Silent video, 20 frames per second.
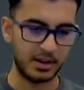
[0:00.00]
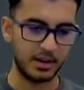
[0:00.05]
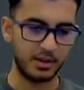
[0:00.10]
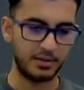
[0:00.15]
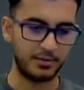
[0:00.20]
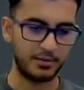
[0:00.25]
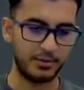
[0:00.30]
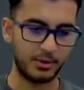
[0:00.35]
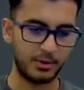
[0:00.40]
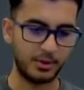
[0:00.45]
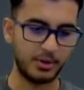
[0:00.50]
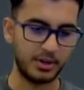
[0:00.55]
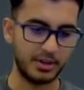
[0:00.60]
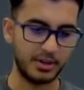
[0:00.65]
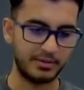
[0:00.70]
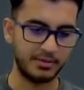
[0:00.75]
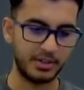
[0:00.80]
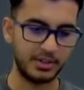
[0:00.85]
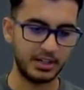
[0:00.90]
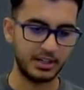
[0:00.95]
For
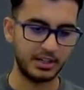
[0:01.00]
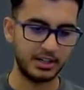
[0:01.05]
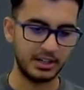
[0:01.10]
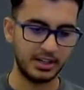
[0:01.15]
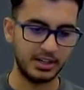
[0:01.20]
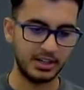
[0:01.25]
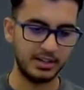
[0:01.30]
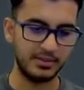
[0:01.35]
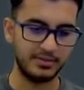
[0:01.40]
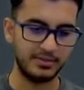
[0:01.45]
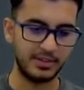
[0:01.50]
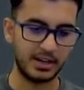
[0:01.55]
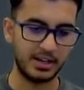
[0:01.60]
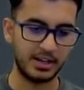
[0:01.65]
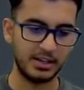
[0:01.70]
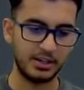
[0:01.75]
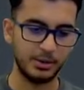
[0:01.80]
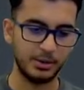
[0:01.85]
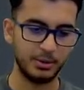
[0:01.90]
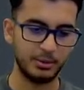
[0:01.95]
every key
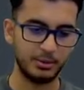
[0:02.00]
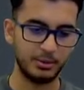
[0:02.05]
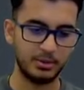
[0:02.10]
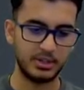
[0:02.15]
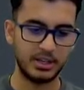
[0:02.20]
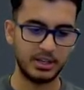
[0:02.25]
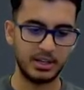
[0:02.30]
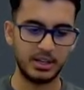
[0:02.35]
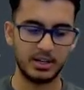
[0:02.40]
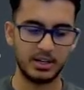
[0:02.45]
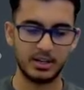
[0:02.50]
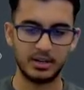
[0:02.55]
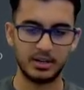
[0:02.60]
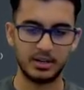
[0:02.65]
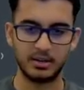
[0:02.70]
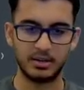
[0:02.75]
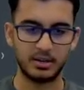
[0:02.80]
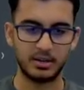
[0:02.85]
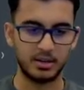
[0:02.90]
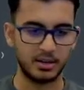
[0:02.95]
value
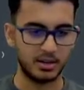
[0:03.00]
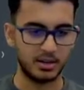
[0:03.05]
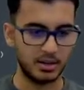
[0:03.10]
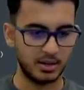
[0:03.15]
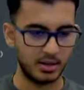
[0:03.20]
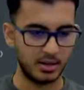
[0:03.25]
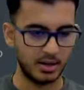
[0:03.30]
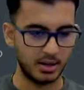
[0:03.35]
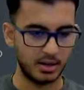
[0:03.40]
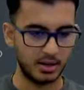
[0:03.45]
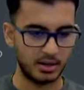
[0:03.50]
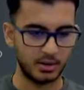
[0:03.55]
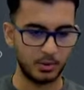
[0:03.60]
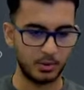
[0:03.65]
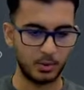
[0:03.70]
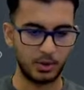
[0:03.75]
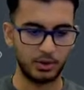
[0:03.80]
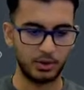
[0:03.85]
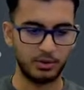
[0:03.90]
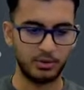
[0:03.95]
in
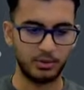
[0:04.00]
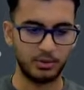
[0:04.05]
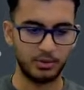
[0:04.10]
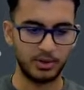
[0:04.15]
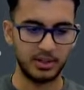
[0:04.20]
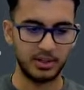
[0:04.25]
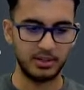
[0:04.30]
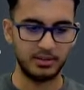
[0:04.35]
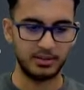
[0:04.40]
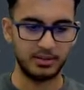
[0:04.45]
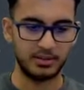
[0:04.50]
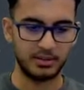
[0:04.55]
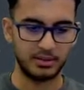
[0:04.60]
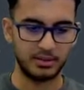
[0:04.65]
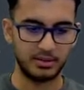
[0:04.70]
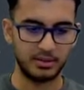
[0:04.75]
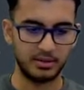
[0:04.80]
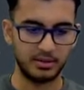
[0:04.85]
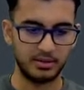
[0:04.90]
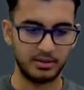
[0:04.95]
word to int
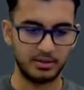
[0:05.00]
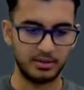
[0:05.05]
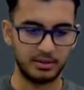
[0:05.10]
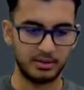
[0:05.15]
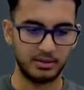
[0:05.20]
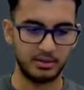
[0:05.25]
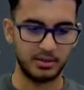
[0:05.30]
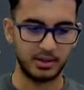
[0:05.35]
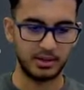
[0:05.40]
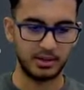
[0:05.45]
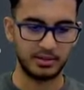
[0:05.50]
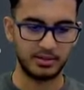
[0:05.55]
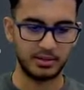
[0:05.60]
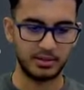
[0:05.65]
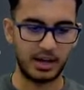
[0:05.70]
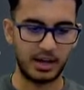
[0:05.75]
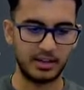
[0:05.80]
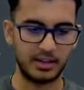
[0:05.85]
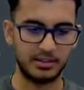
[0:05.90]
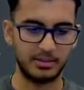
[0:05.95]
dot
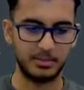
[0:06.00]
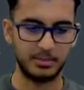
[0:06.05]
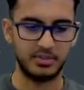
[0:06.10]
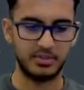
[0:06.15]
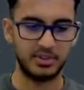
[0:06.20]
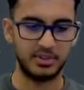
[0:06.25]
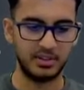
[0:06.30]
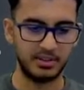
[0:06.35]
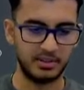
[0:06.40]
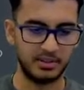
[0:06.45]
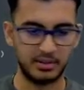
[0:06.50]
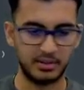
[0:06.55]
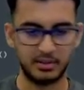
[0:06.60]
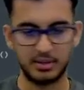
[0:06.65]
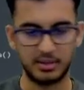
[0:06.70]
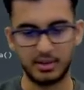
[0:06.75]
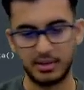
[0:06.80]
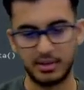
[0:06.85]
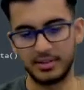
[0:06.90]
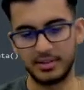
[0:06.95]
item, since
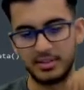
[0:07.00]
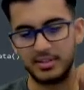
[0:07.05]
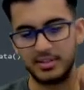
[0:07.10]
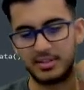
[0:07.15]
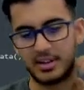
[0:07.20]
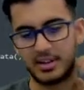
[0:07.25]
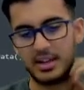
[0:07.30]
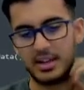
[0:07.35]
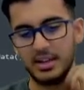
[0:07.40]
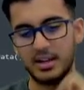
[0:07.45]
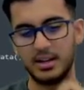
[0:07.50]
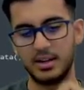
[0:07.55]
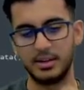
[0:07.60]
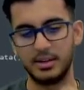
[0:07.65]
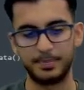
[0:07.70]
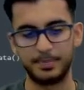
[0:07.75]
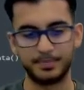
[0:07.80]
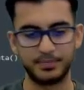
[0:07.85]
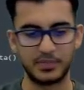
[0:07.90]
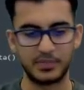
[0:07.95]
this is a
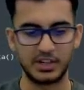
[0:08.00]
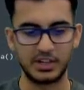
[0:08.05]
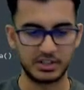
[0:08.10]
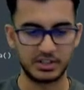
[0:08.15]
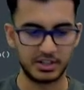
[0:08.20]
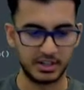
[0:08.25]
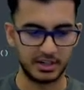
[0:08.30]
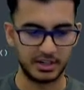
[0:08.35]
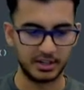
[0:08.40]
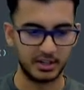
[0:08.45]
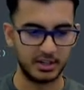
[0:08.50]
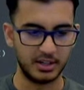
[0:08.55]
dictionary.